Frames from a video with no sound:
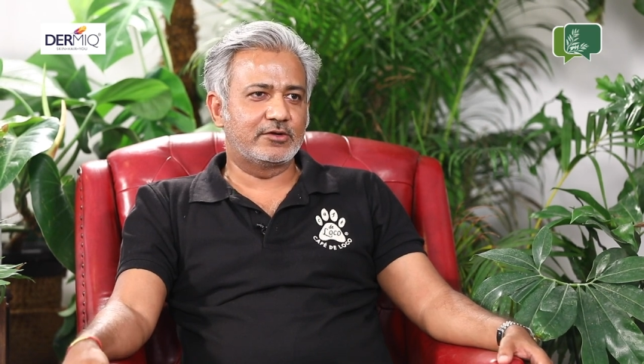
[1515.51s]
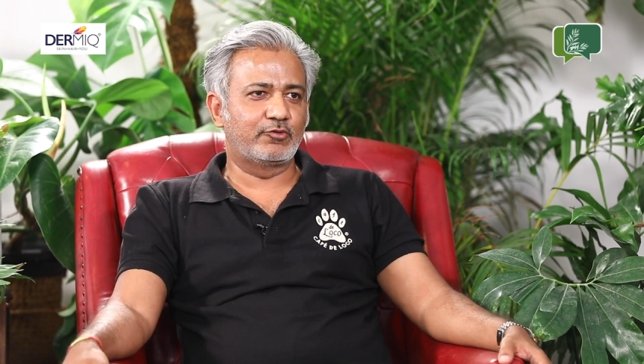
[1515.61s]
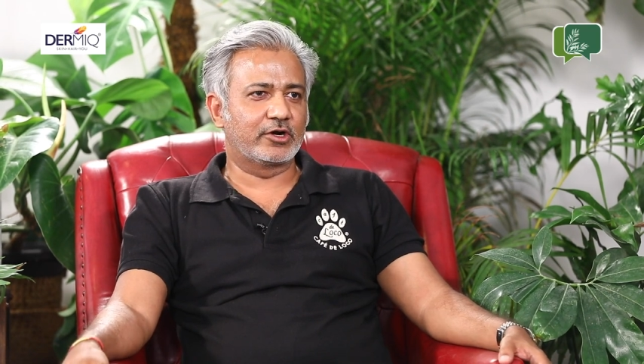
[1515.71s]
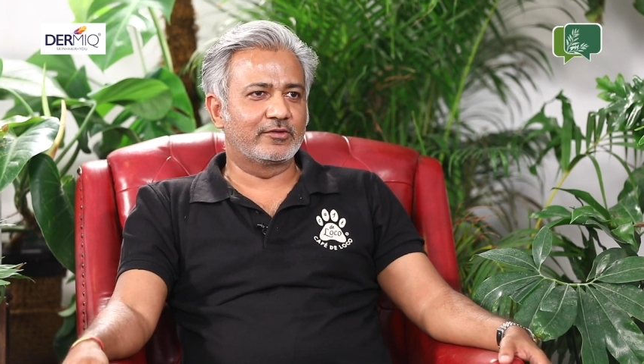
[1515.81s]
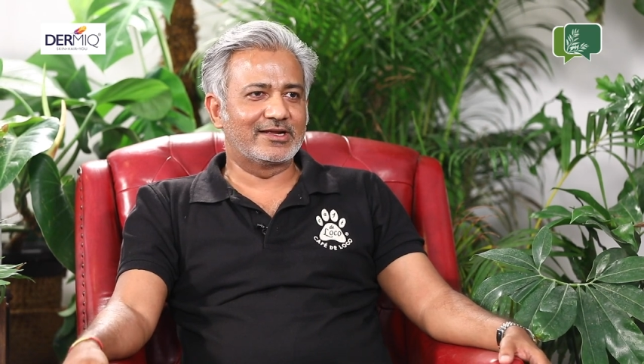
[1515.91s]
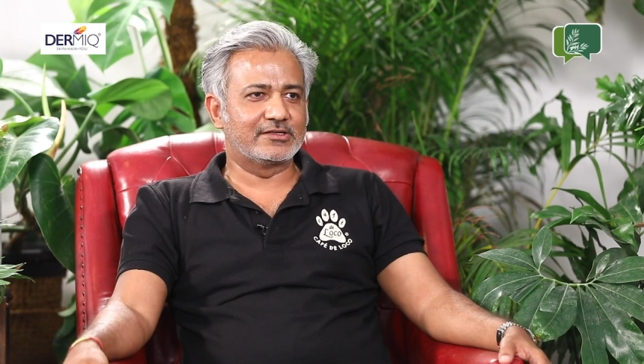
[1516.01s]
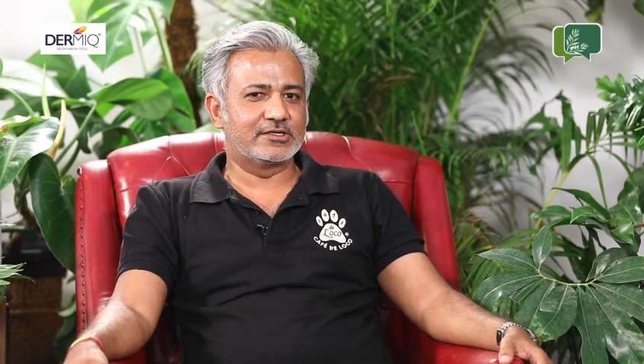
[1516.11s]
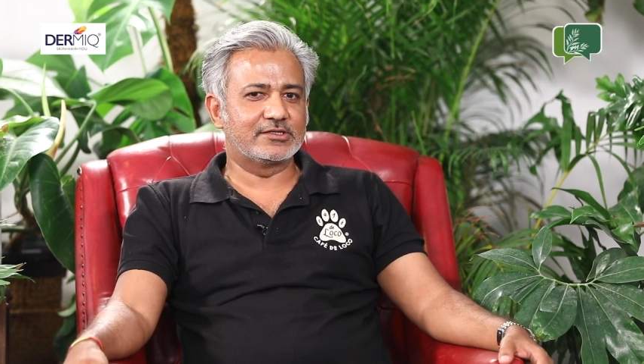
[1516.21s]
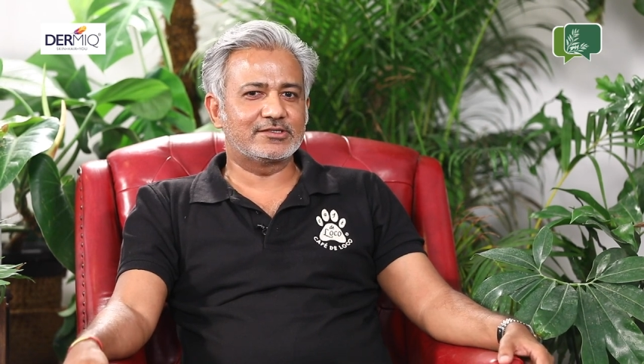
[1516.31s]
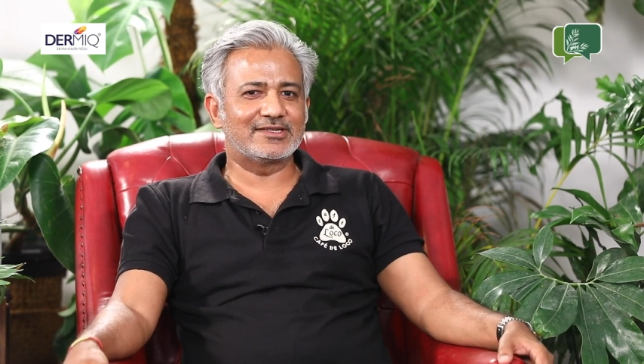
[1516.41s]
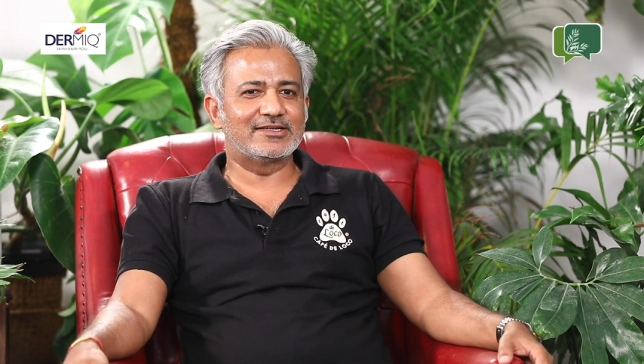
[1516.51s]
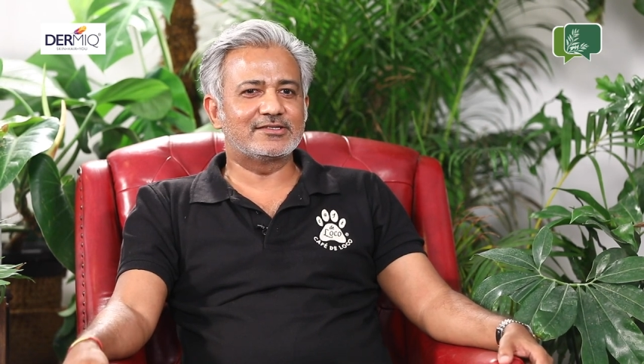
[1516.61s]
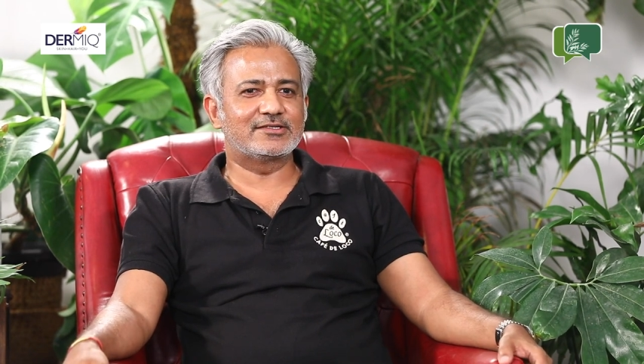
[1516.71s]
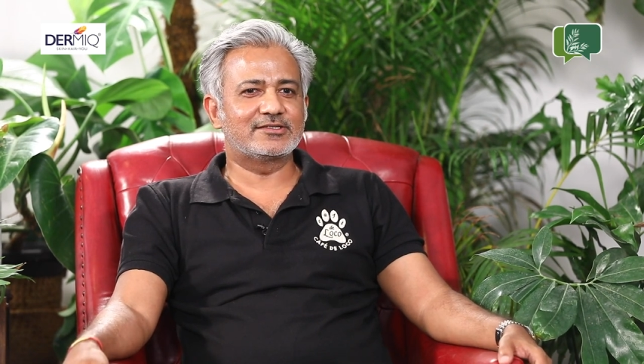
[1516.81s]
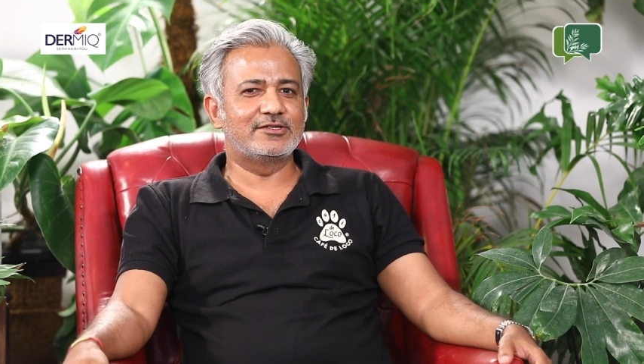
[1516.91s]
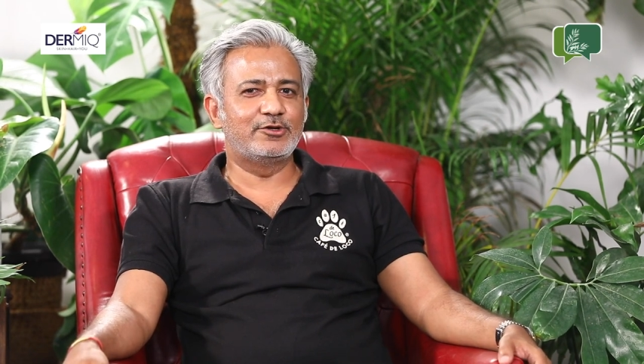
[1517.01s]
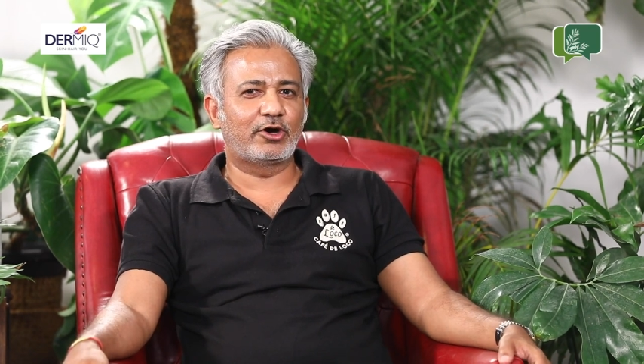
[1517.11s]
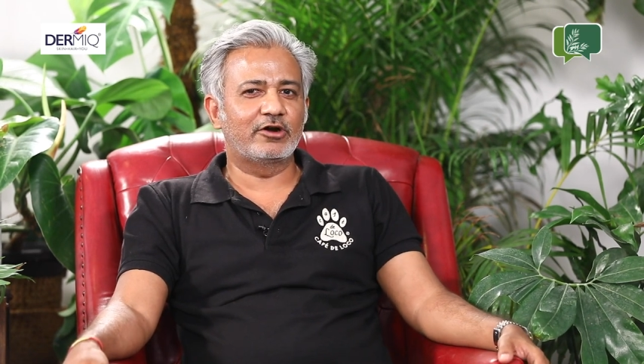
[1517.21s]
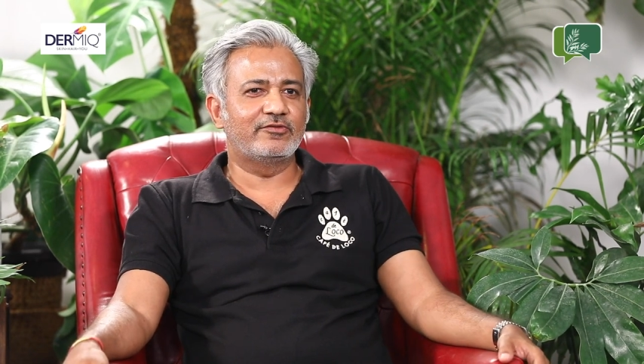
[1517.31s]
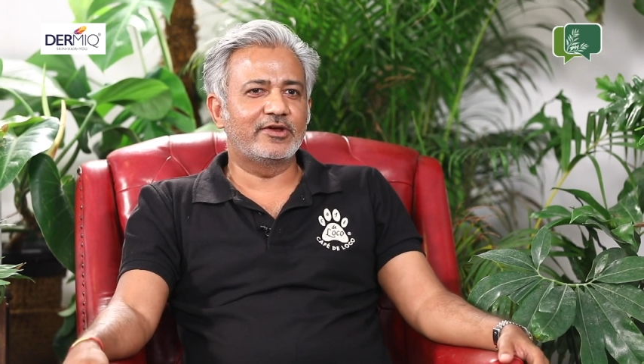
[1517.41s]
and whatever exists is
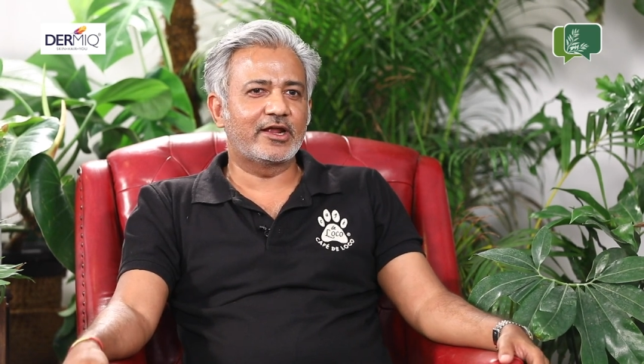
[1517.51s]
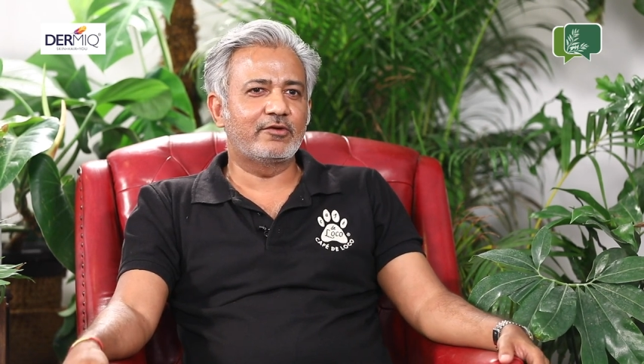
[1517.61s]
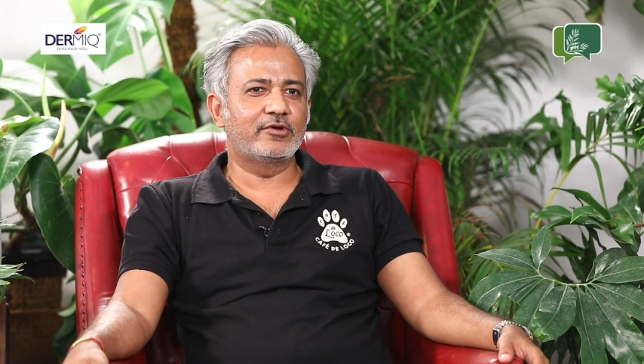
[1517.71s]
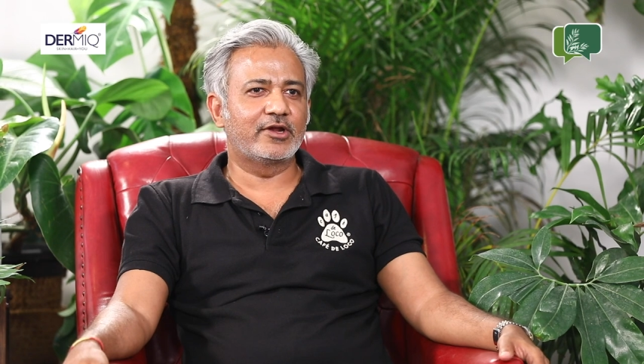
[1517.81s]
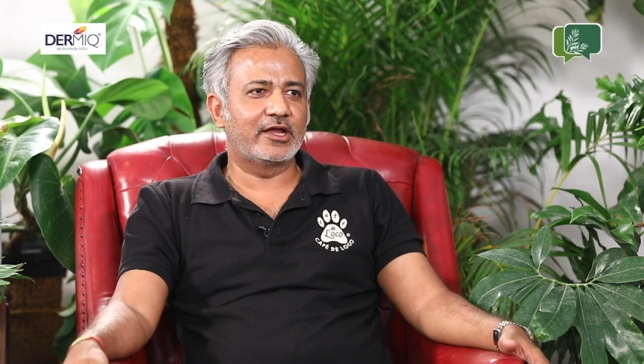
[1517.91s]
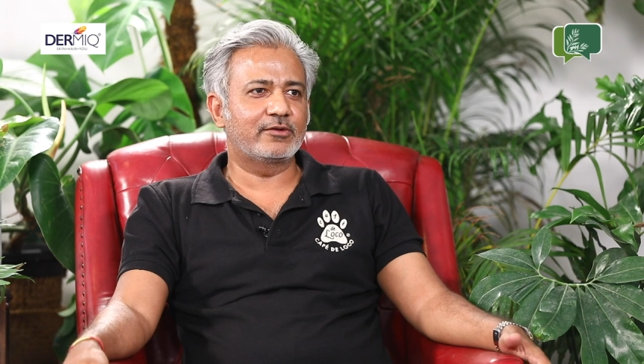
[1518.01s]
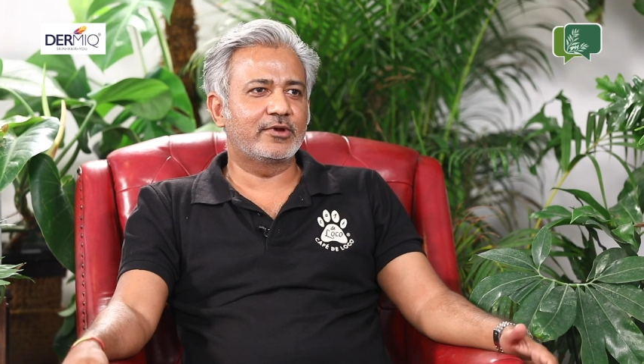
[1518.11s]
not where I would like